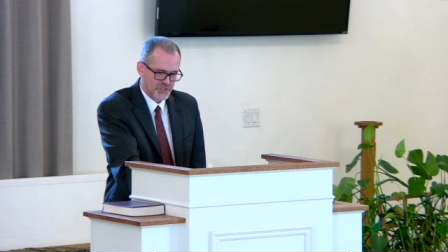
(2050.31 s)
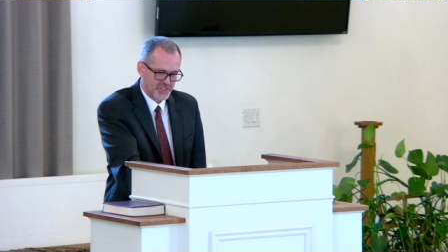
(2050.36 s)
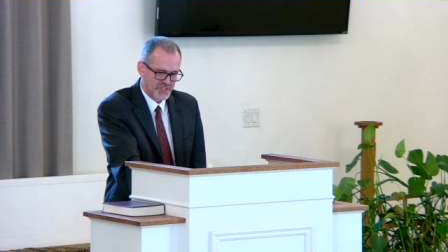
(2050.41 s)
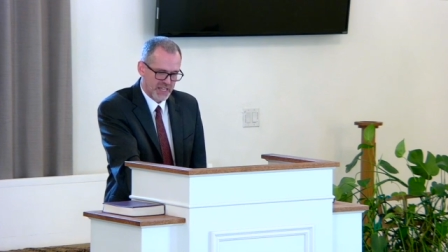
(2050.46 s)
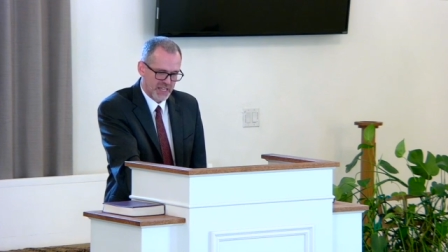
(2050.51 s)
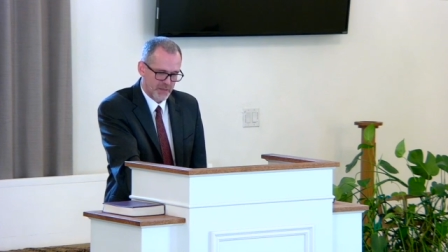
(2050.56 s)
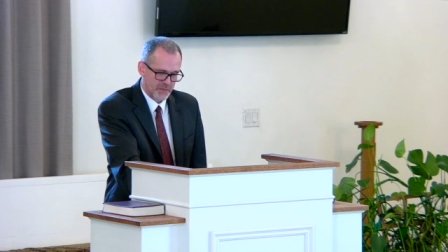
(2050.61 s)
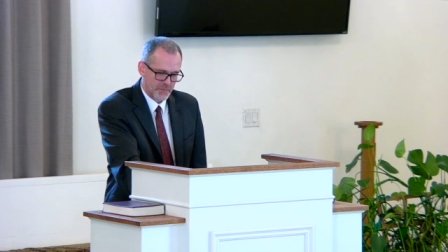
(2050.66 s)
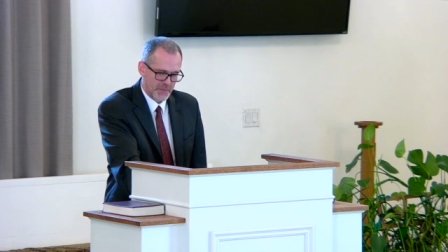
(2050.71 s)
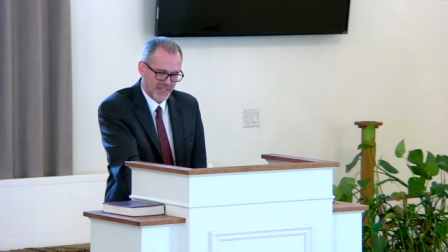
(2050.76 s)

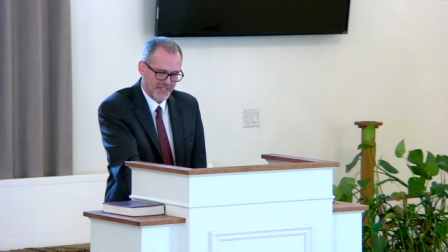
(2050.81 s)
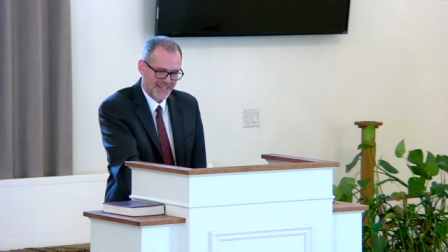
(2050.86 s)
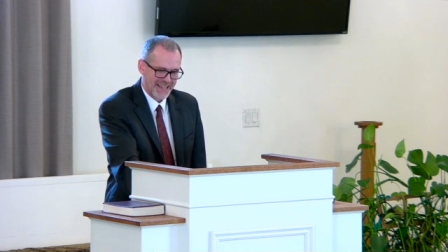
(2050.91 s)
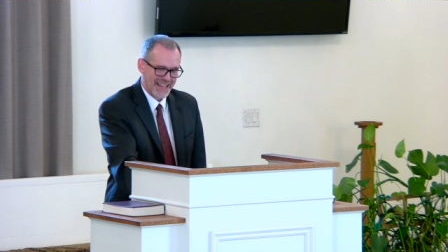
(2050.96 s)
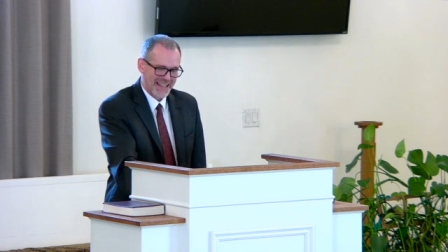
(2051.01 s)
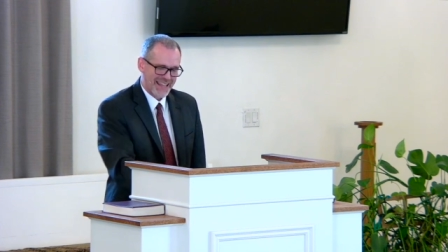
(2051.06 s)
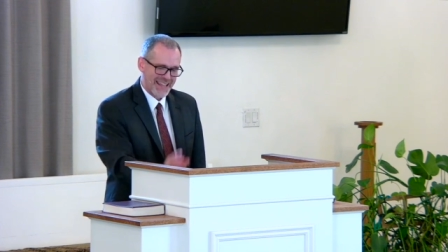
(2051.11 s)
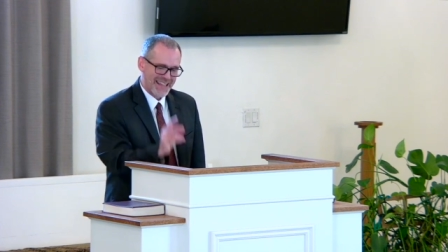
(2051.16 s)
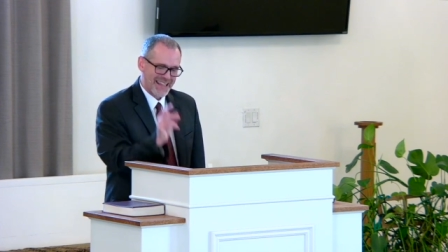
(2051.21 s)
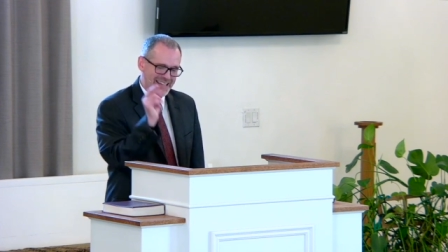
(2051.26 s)
statement
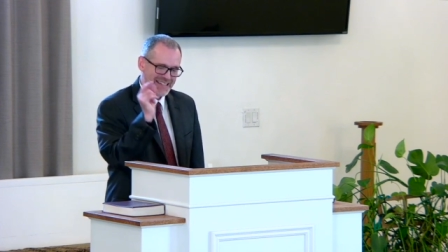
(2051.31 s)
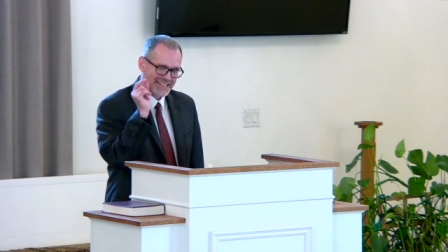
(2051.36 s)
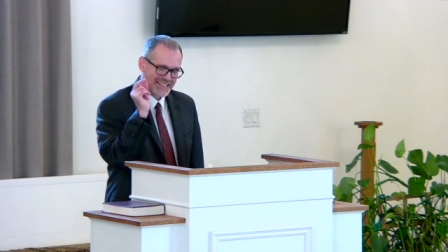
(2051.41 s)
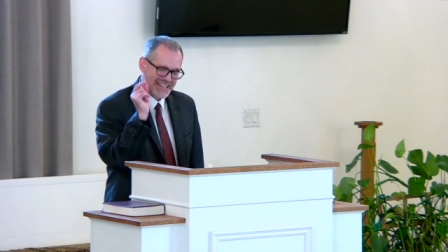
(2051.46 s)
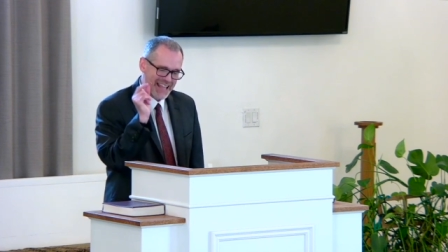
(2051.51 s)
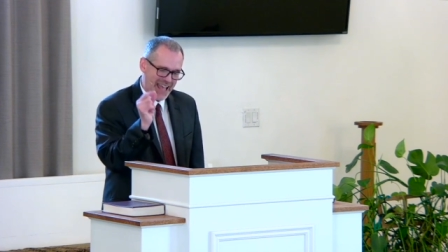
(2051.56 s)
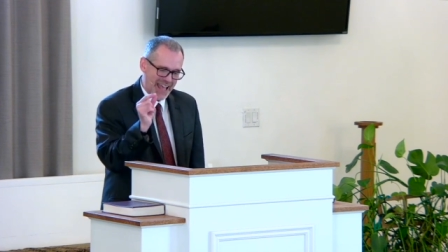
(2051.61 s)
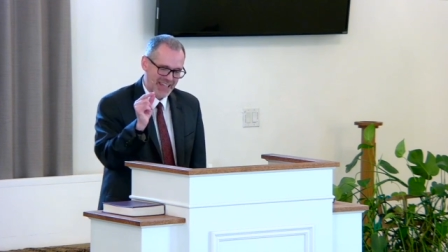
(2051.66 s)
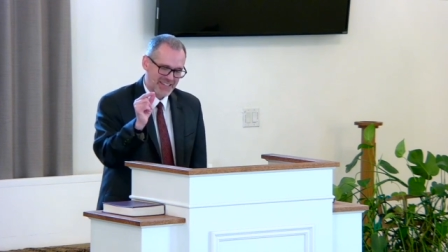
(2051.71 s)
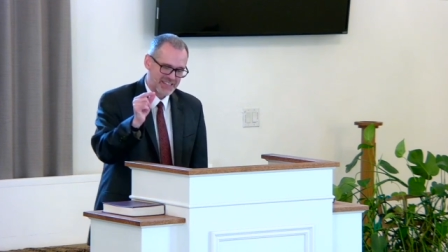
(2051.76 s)

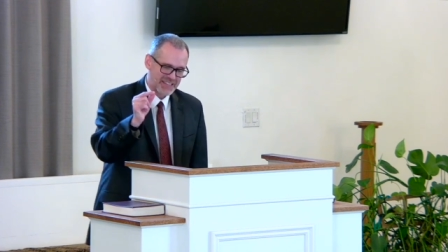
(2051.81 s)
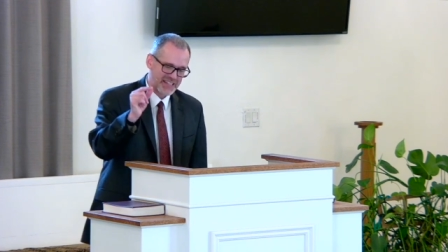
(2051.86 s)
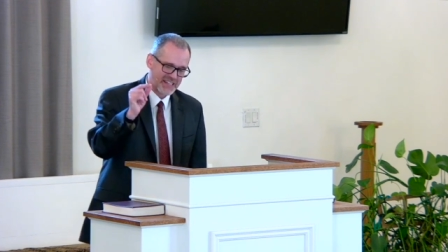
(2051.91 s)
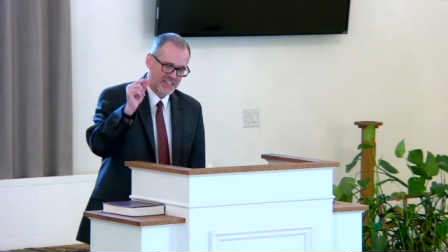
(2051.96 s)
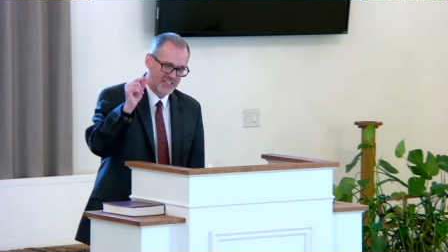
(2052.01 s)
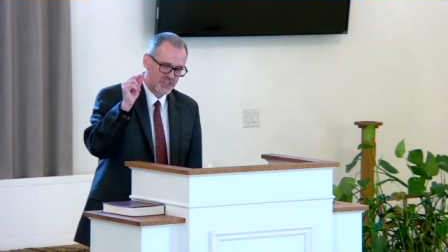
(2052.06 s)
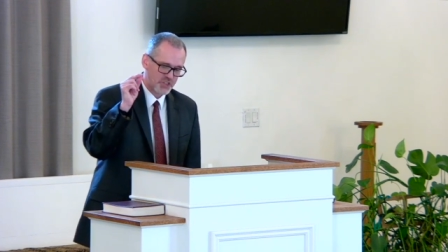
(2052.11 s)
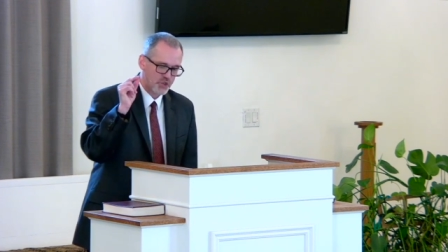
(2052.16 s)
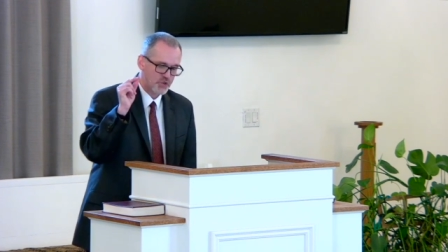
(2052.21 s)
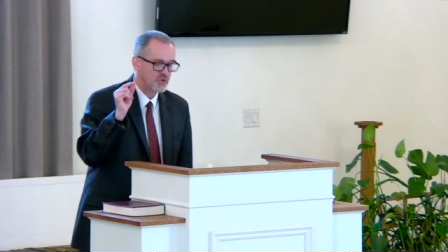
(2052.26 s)

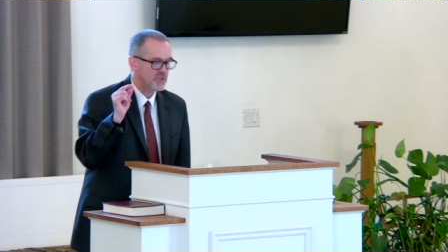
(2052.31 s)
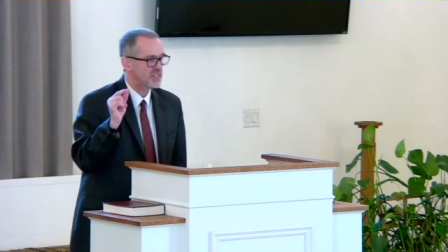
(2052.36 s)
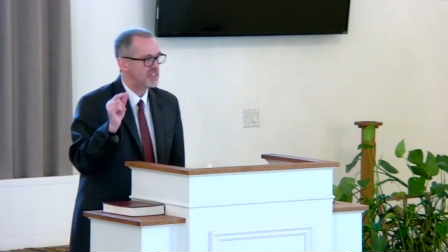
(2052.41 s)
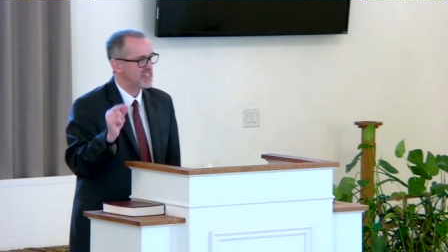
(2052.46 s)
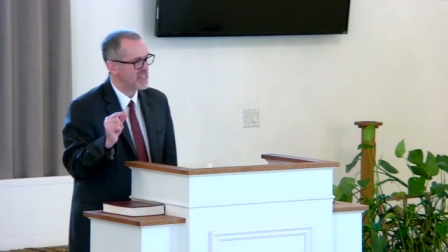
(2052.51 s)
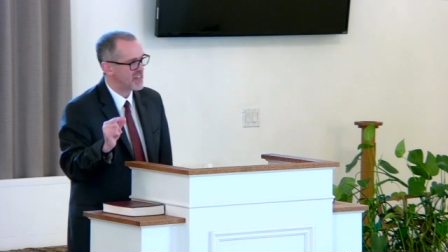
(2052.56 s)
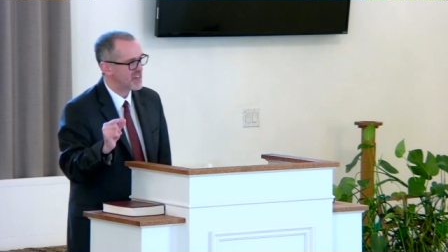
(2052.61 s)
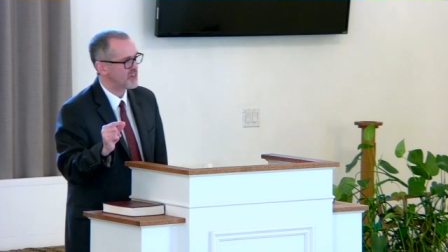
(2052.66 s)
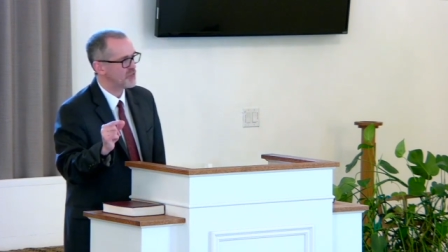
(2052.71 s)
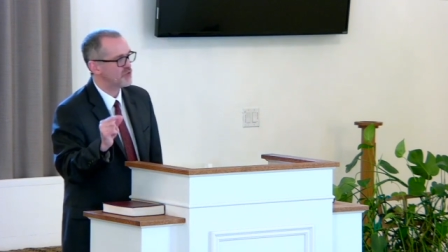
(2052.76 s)
intended to
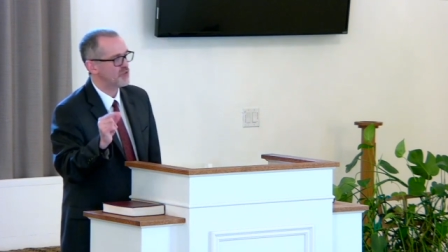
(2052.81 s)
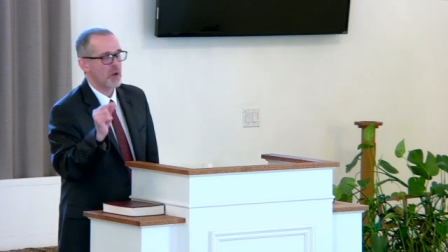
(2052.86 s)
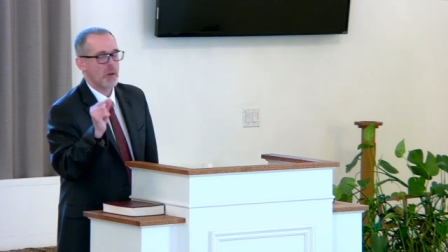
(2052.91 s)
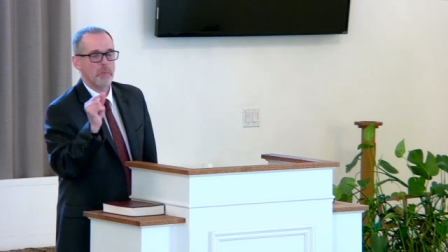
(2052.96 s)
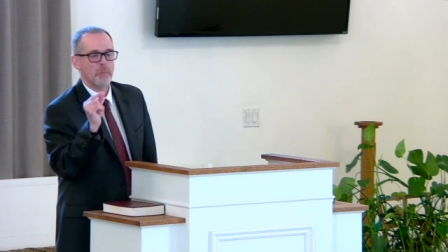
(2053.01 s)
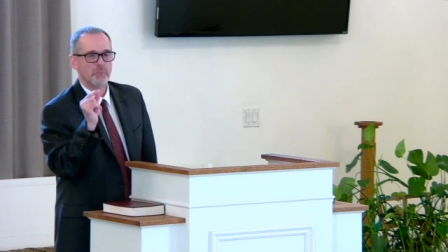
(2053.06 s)
give